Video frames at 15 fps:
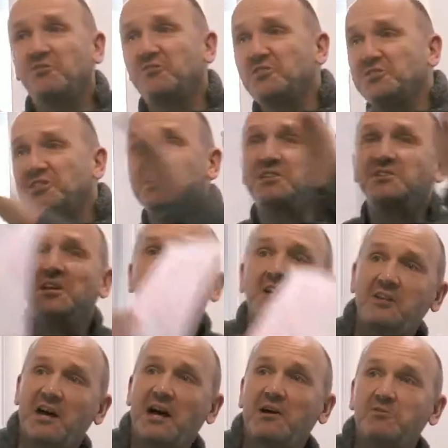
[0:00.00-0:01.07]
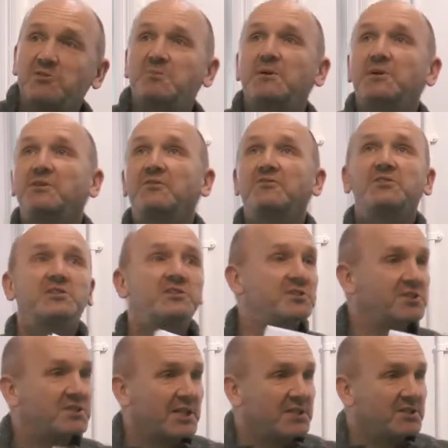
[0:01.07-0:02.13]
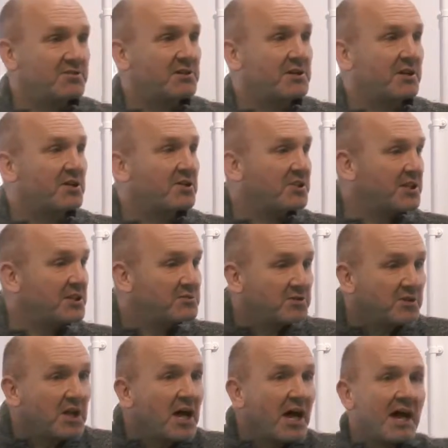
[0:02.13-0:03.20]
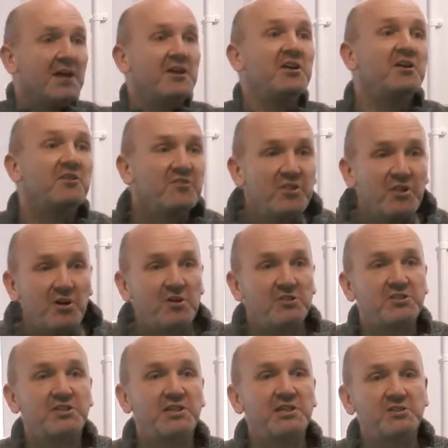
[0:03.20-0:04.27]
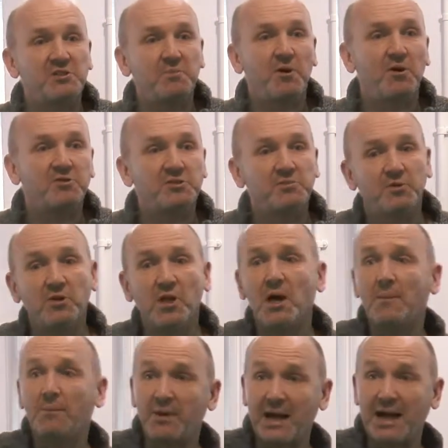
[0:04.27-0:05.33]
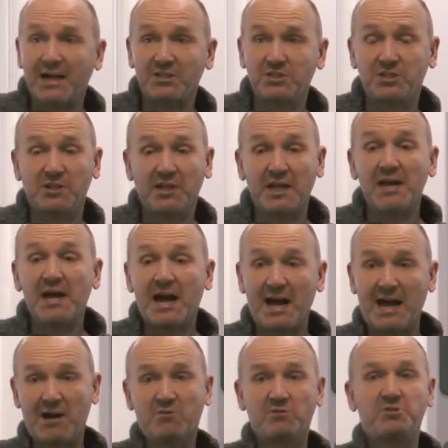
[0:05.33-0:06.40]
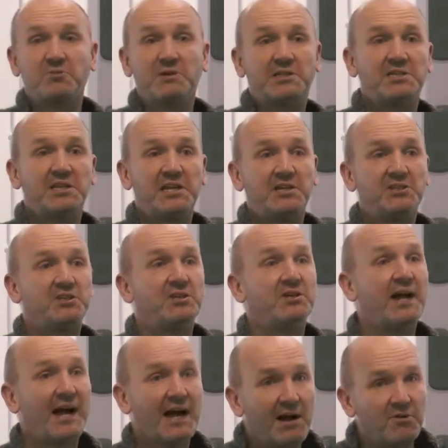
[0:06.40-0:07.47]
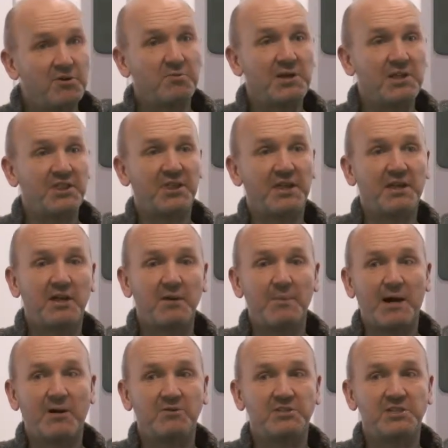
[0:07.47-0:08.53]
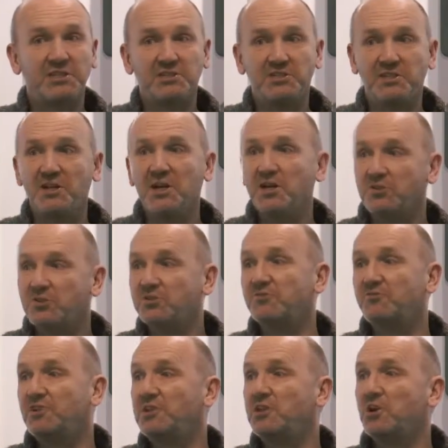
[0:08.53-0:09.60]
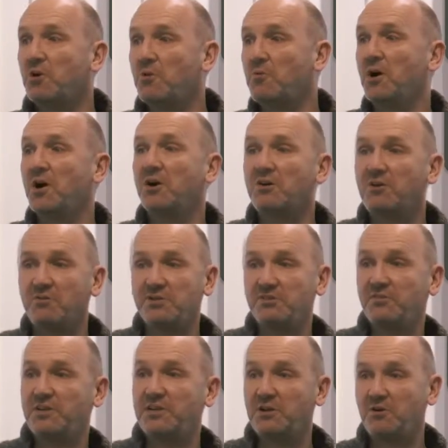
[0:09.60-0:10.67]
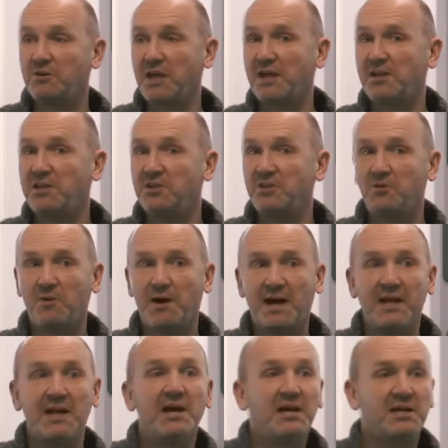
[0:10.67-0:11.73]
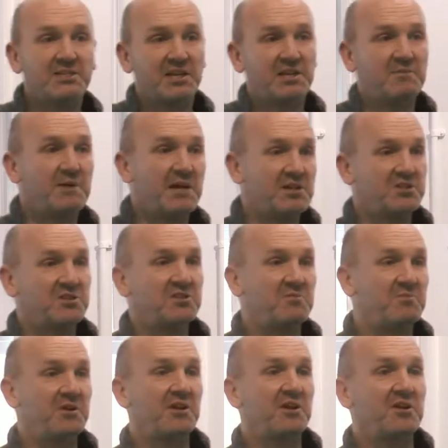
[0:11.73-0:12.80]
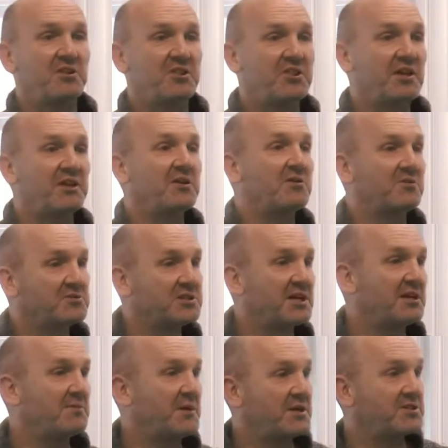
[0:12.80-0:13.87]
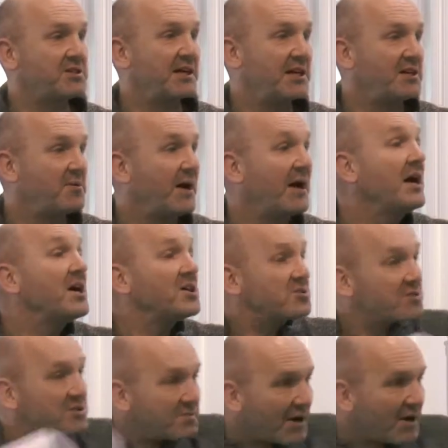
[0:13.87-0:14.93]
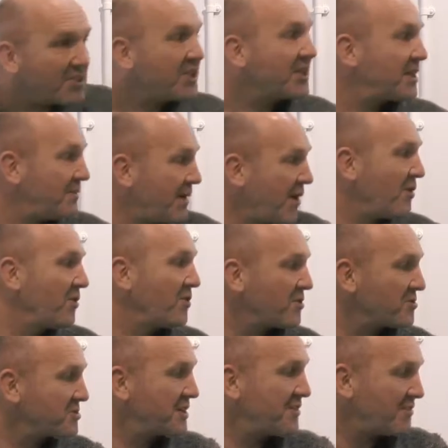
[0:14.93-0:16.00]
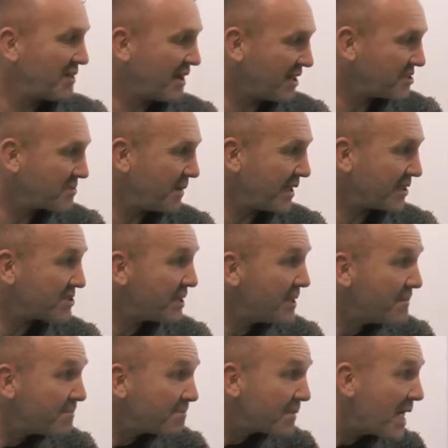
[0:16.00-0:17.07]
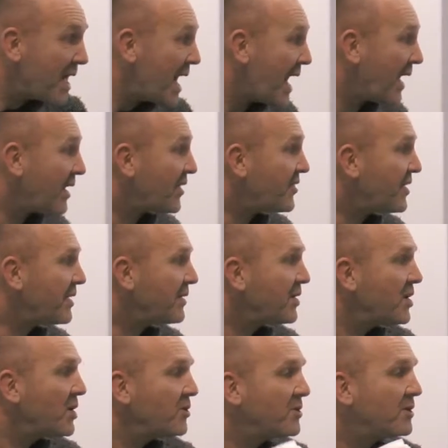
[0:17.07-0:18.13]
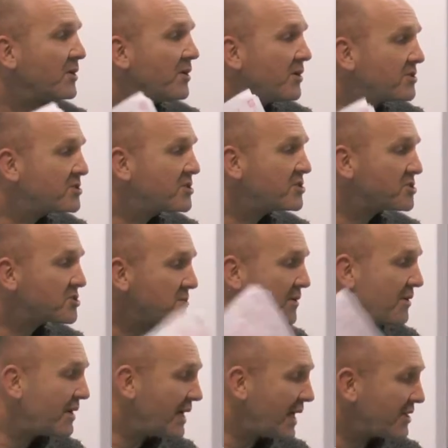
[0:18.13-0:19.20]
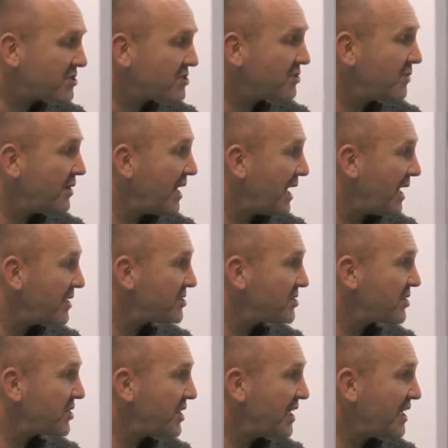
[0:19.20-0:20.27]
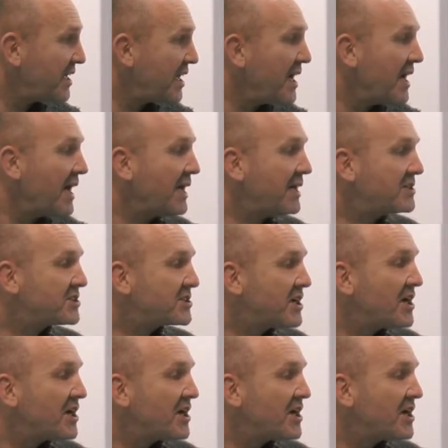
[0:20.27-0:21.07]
physics, the how to build a visitor centre in a cathedral. Any of those things are possible, but actually how do we teach and how do we think about teaching? Does video work, or is video getting in your way? Is animation a brilliant thing, or is animation getting in your way? So it's about thinking about all those different aspects. And I think that to summarise the thing, it's